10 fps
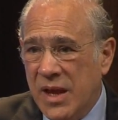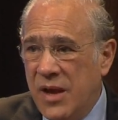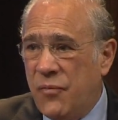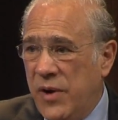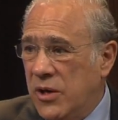
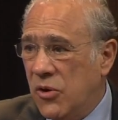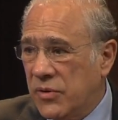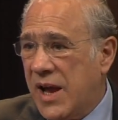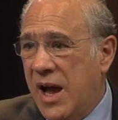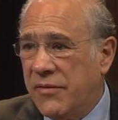if we
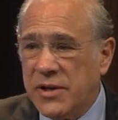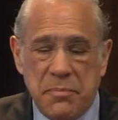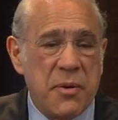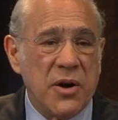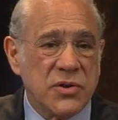don't have a
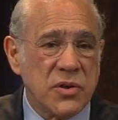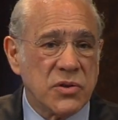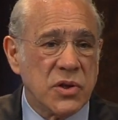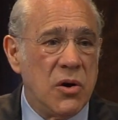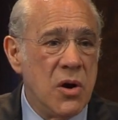departure.
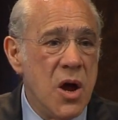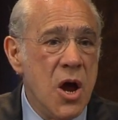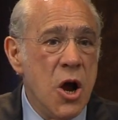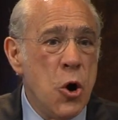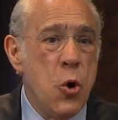So
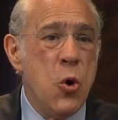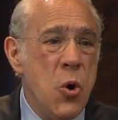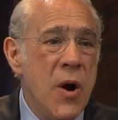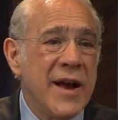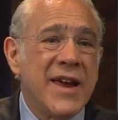
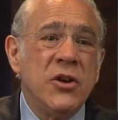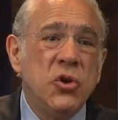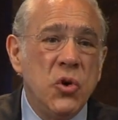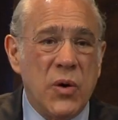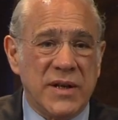who
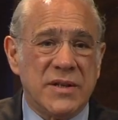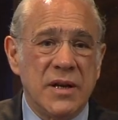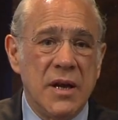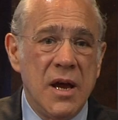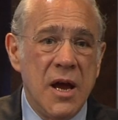can do it?